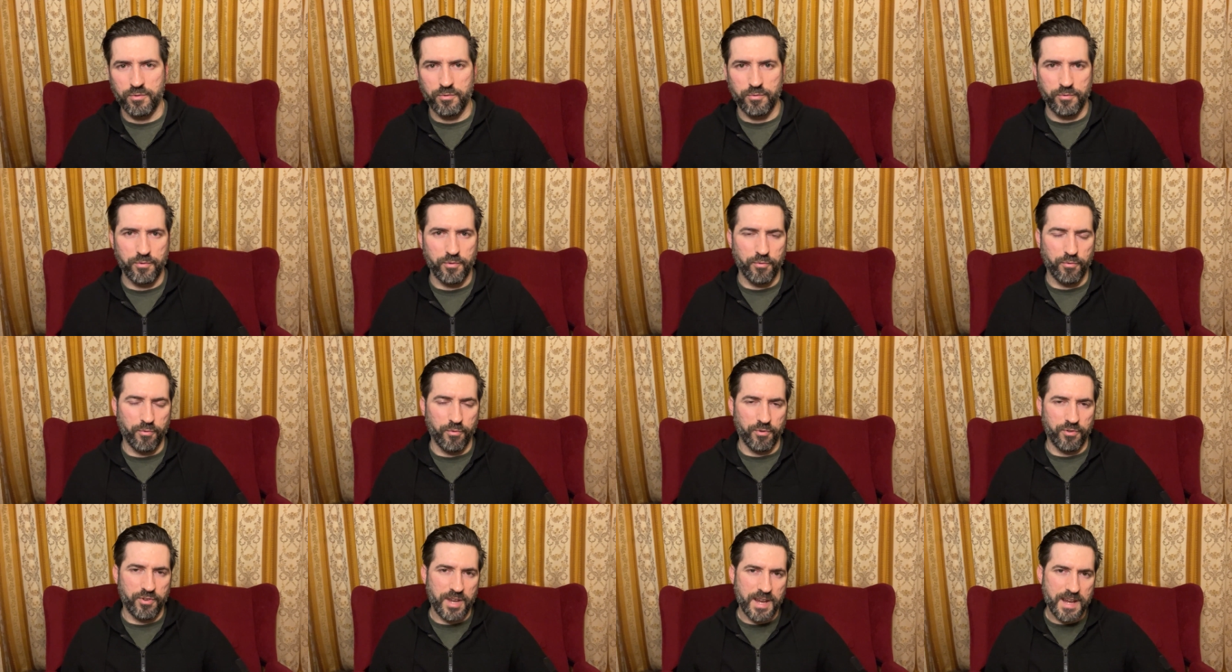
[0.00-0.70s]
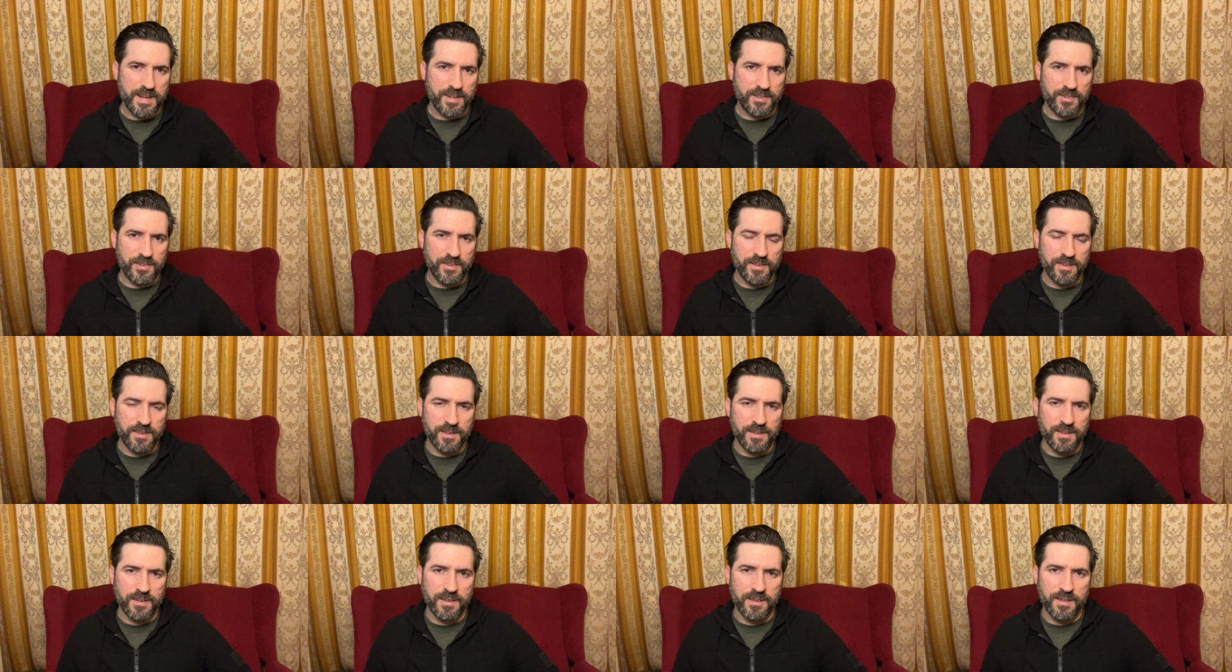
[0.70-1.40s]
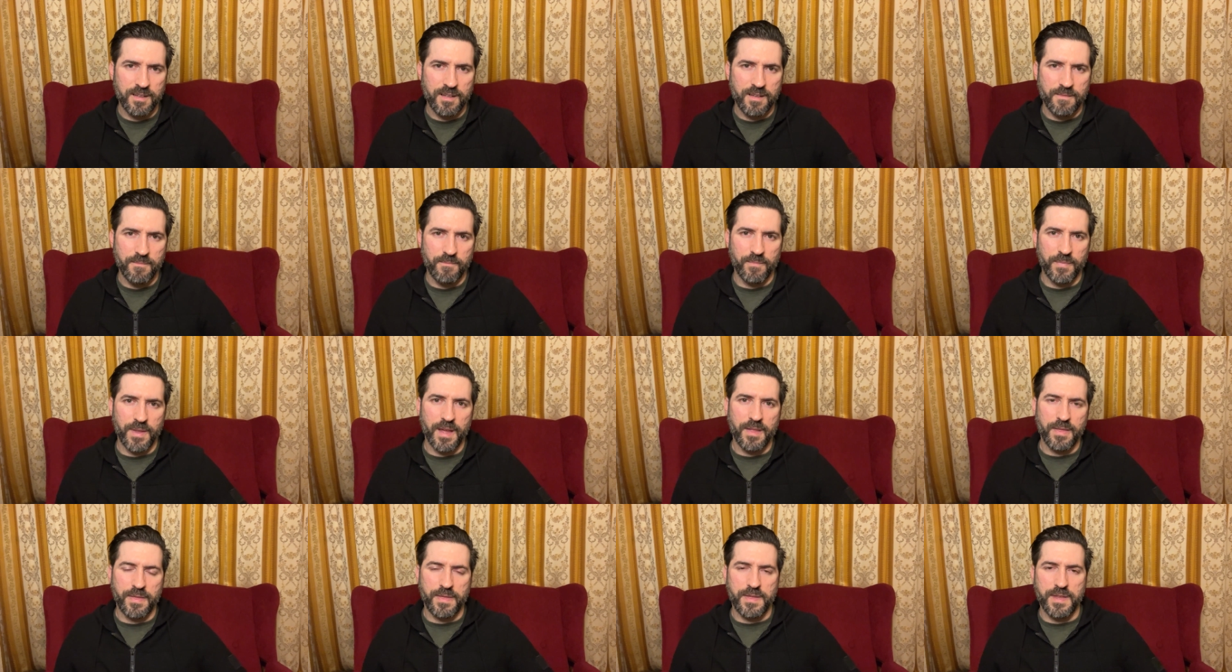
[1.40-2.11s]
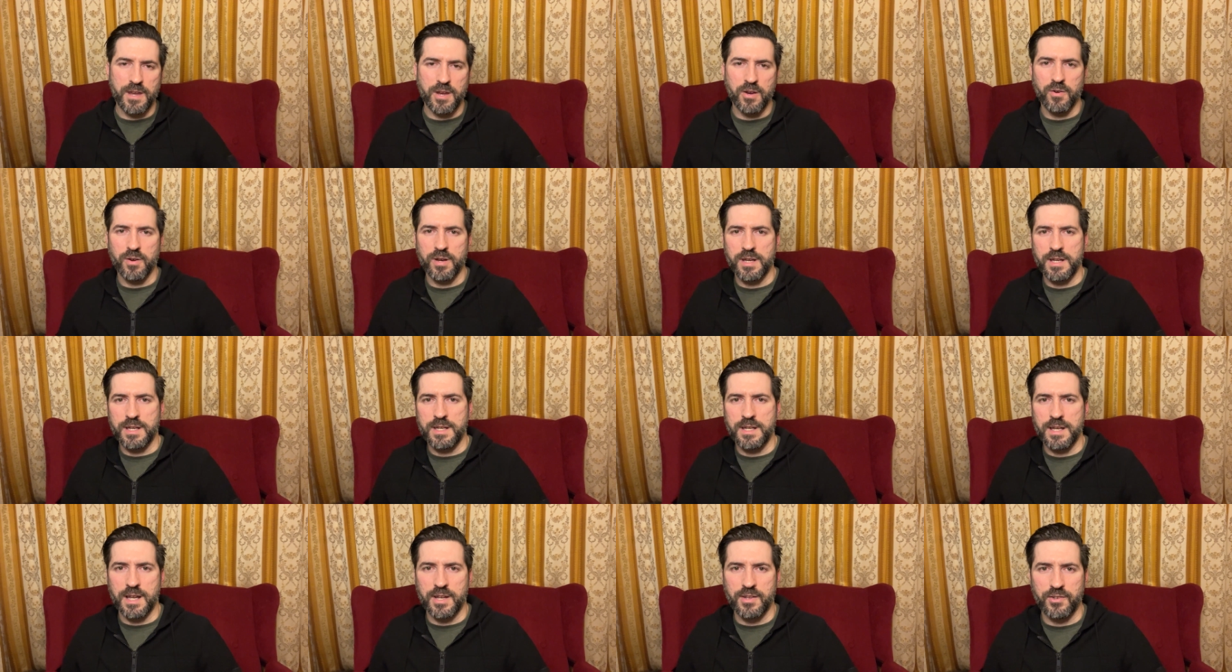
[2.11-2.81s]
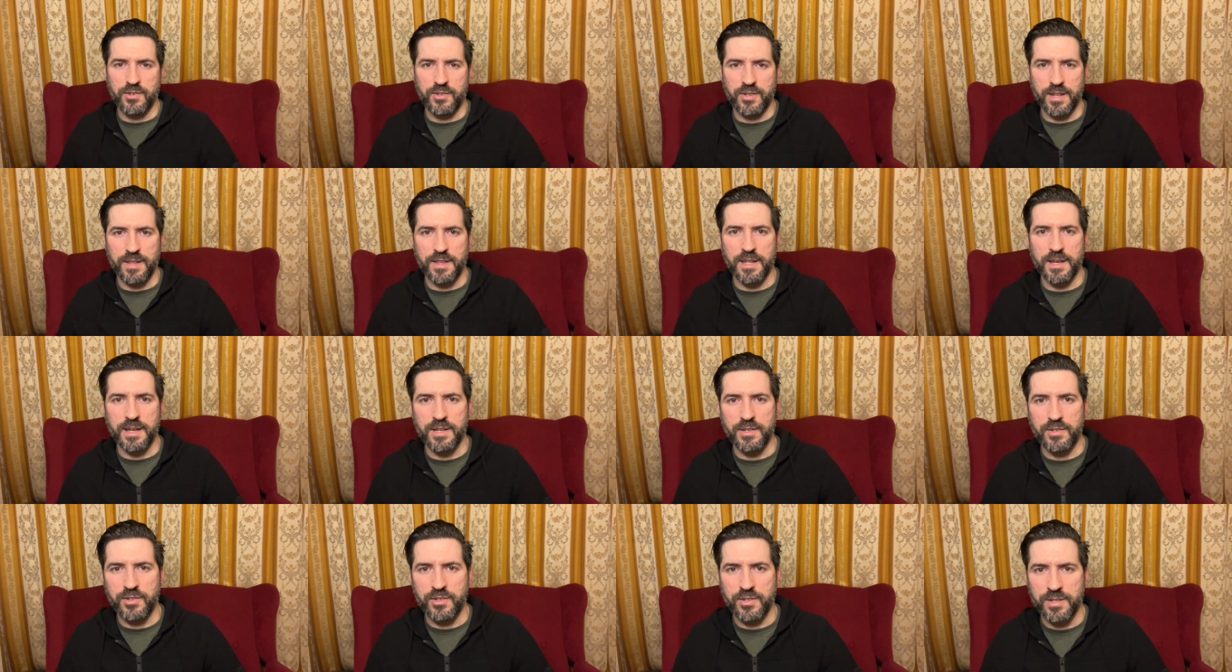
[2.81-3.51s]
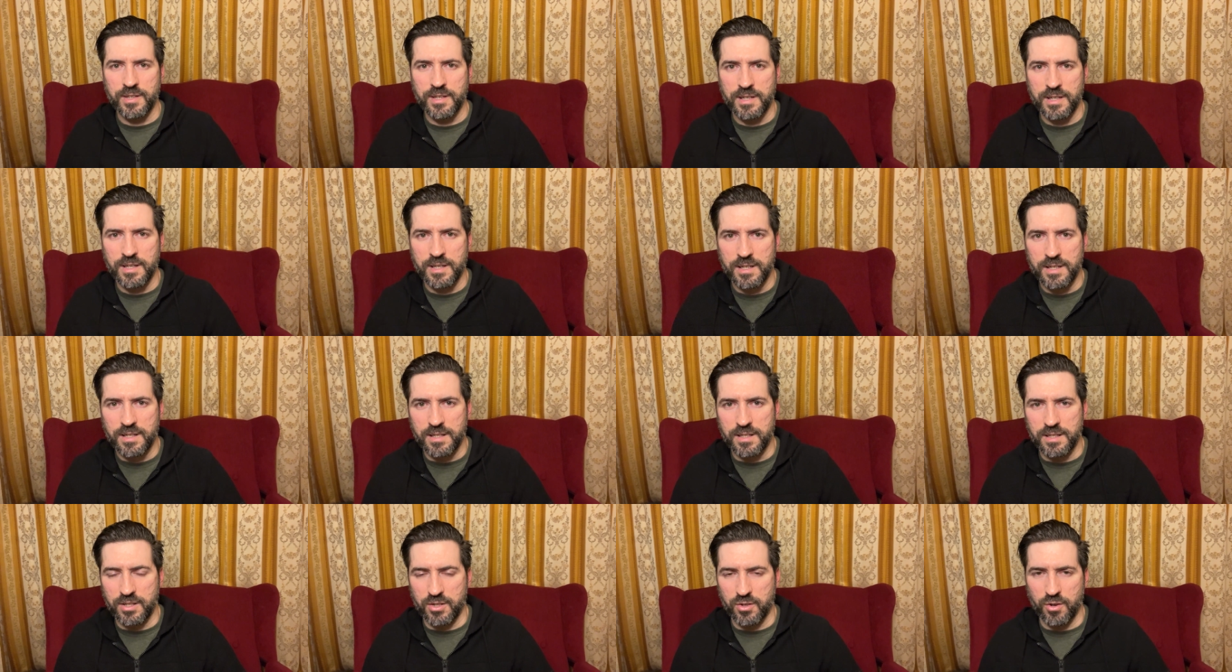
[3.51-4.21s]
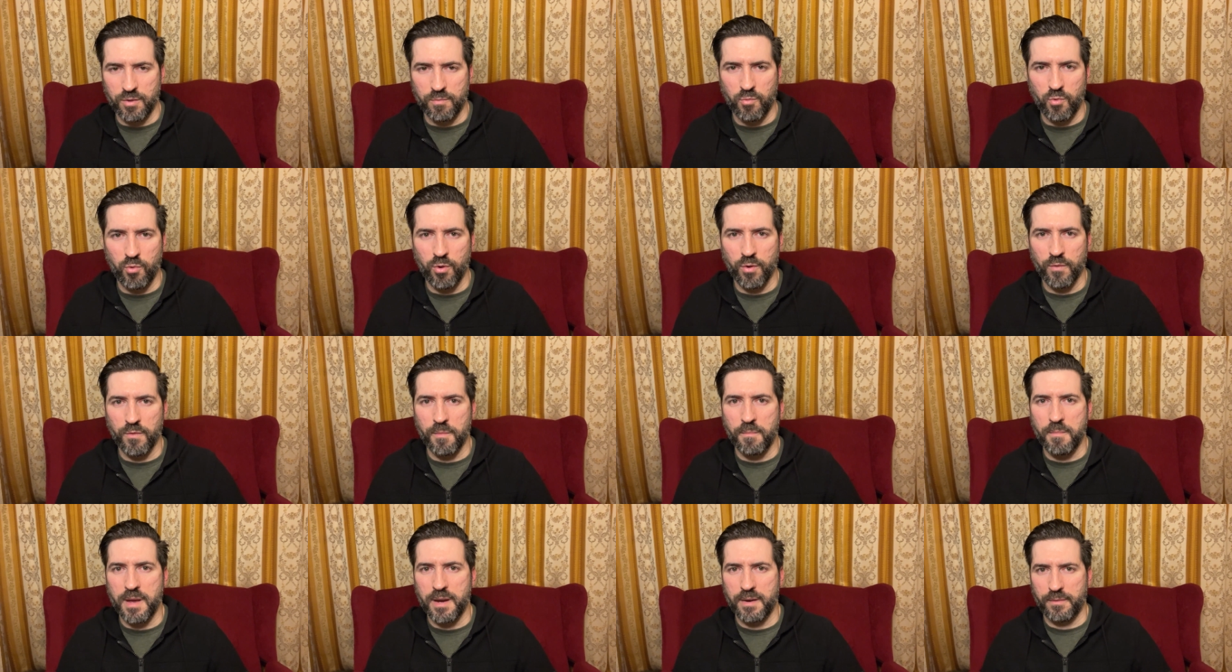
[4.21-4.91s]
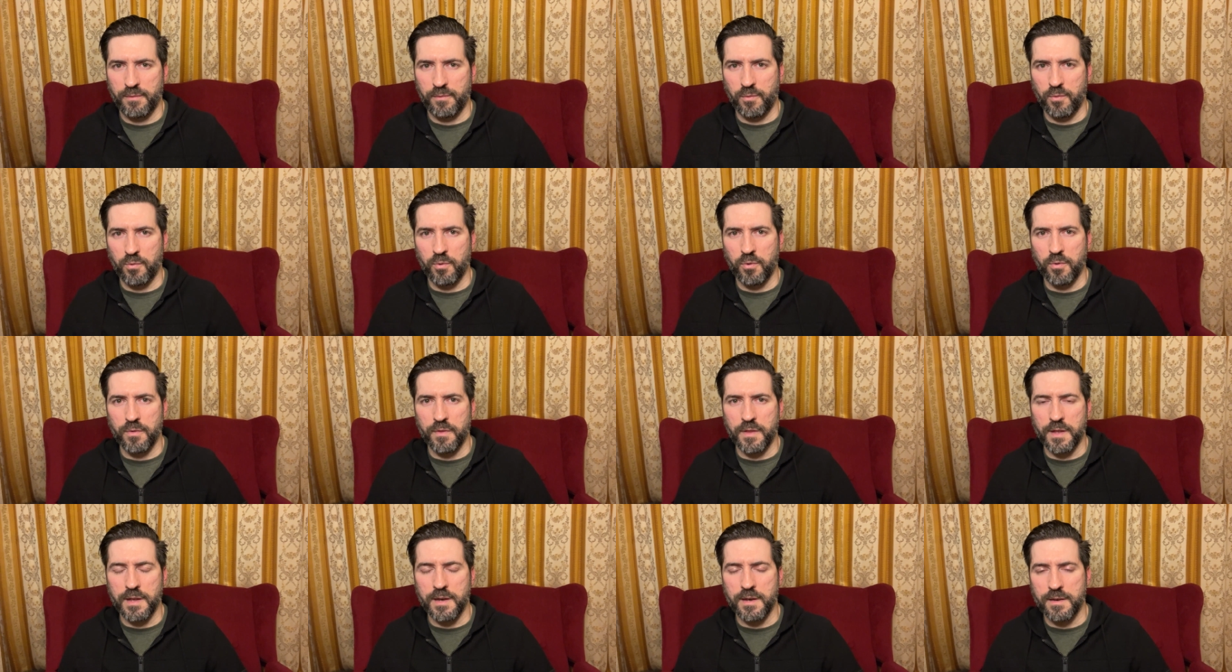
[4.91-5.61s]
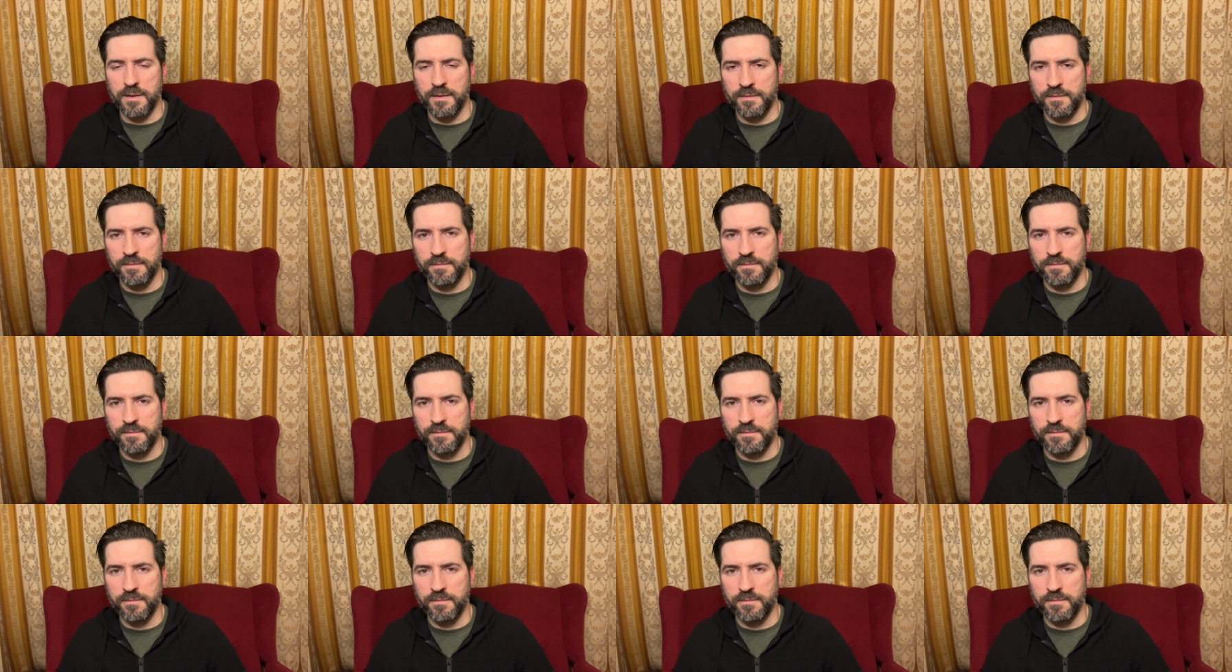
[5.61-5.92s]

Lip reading: critiqued that theory and said that it's, more of a metaphor than,